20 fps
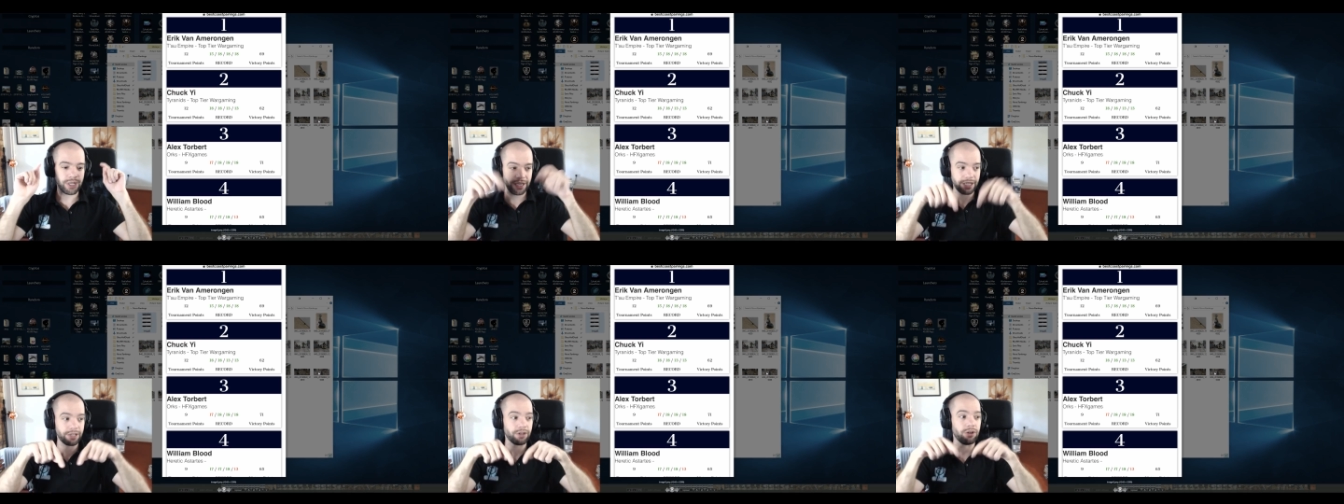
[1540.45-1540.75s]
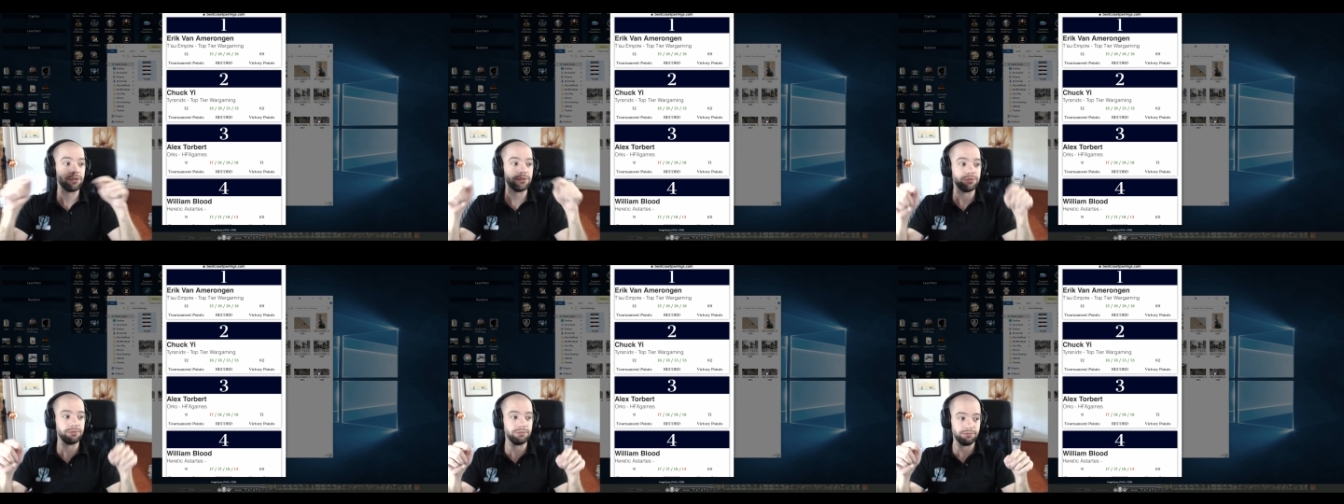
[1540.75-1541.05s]

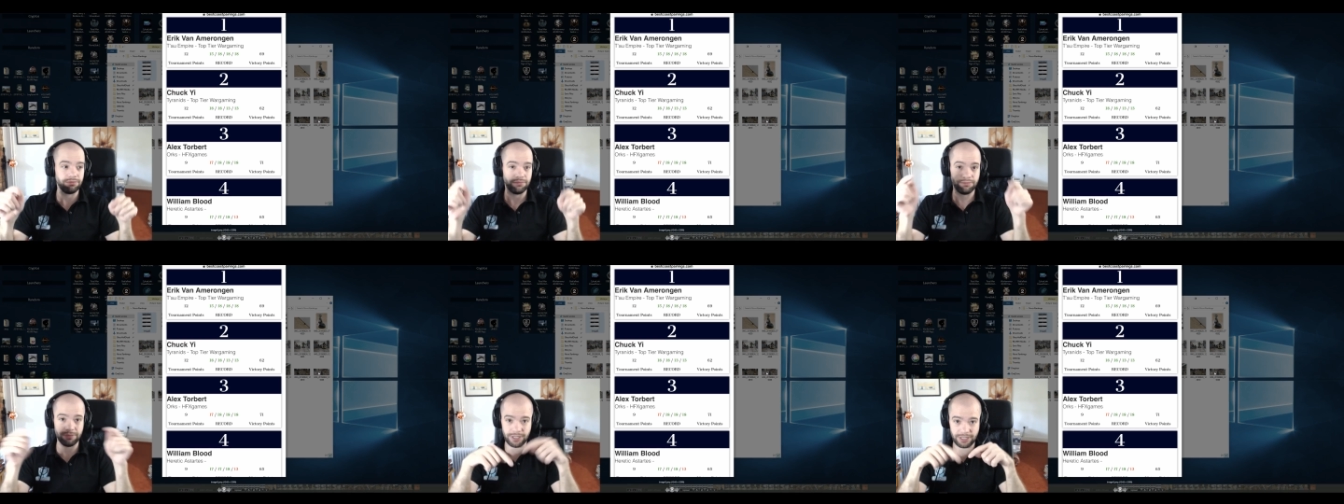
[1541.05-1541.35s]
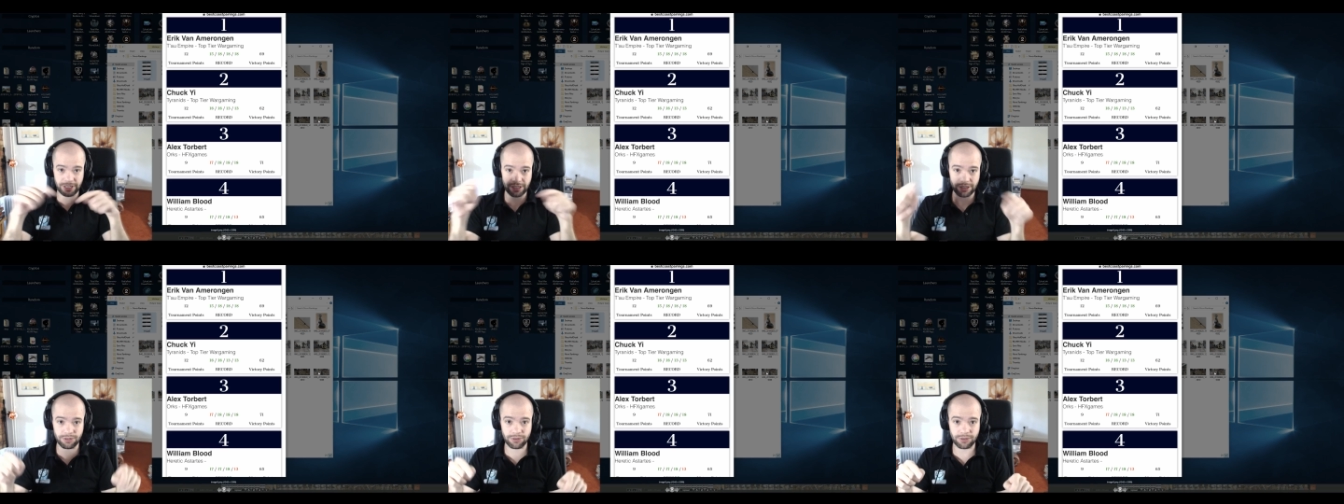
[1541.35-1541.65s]
click on
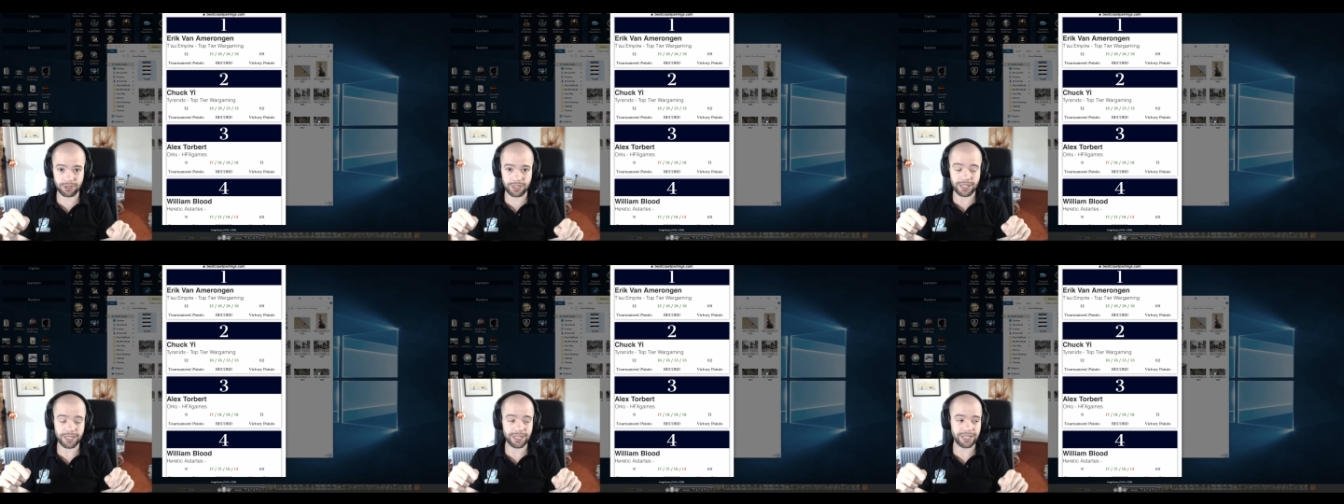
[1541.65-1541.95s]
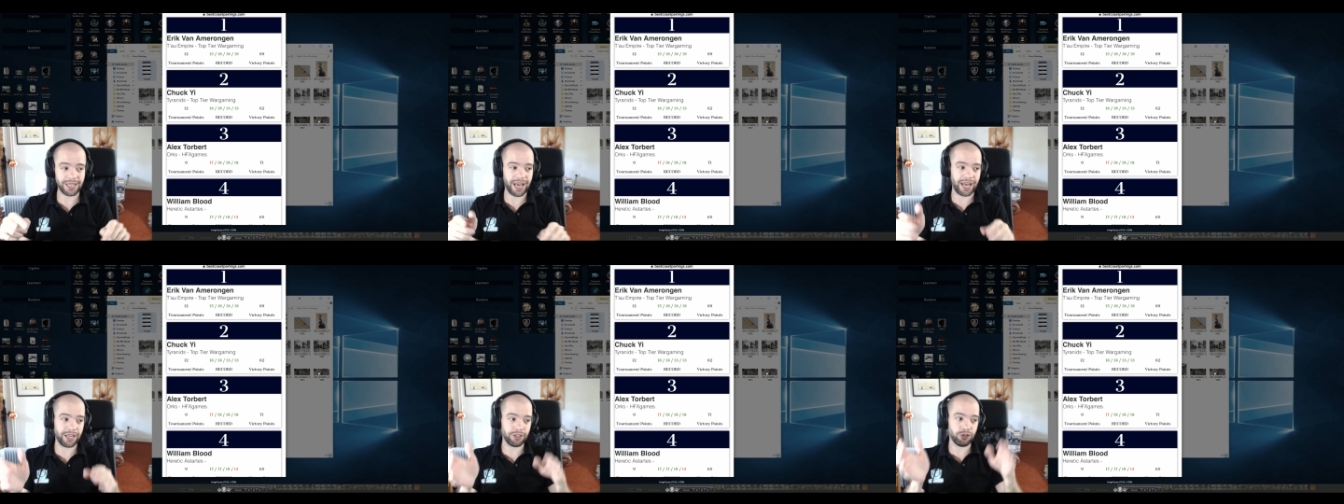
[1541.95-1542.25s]
the Discord
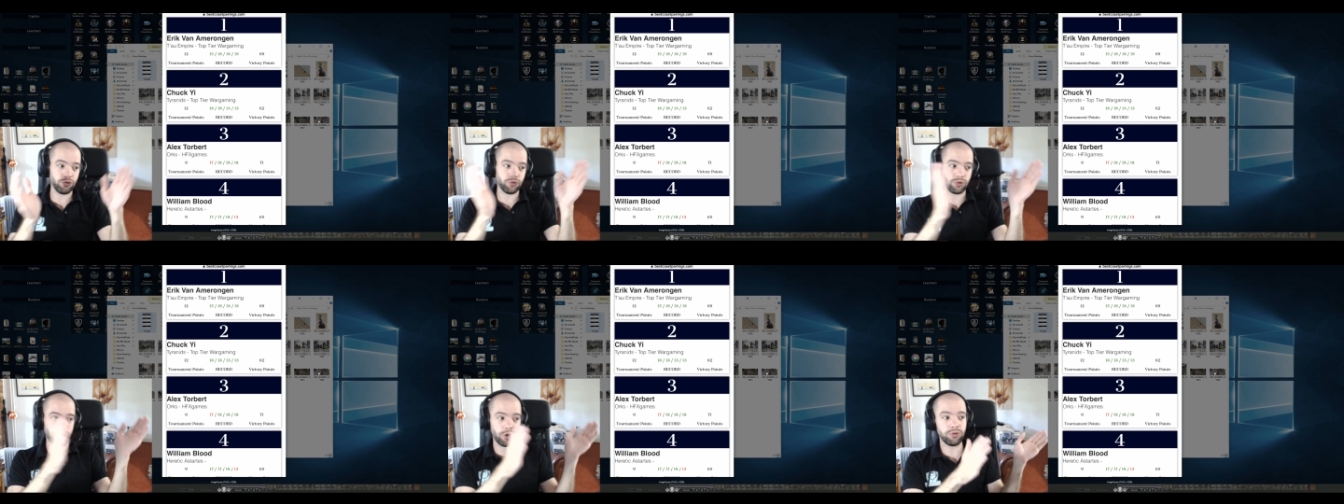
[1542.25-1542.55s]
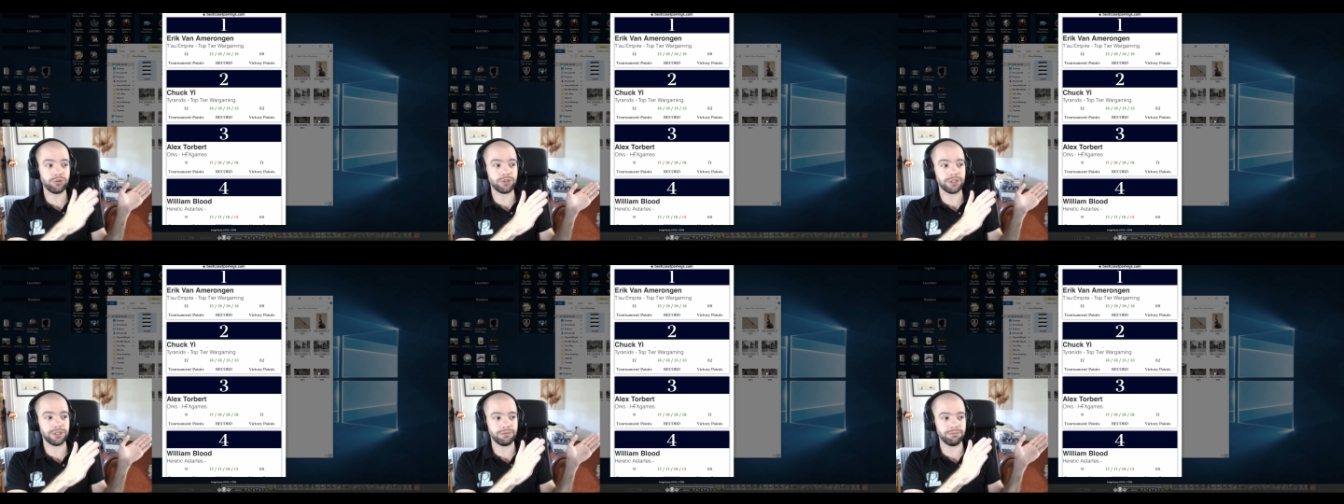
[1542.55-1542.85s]
link and you
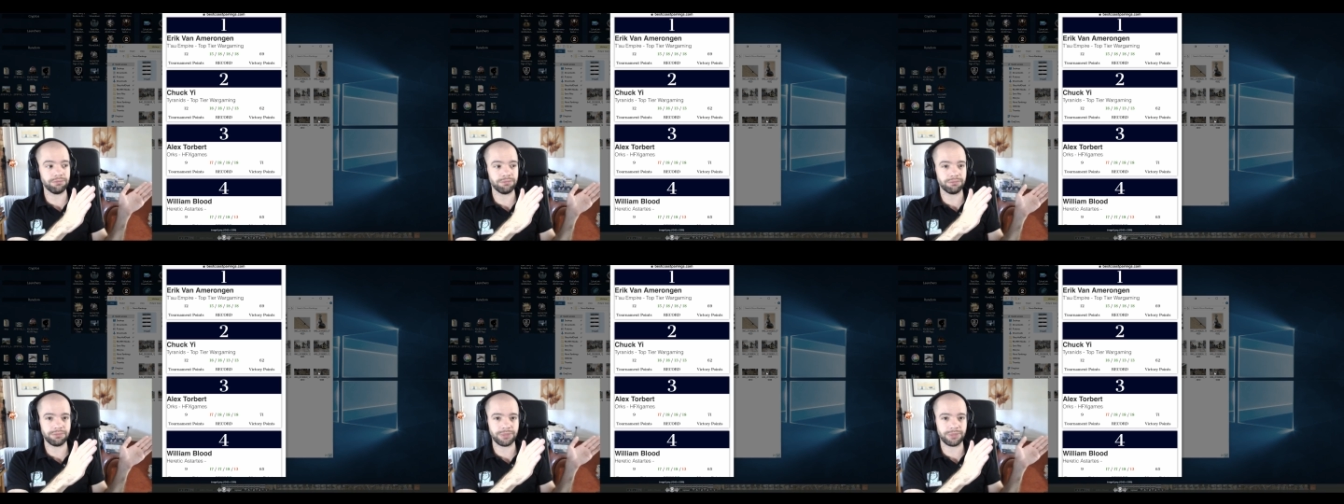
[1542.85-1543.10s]
go to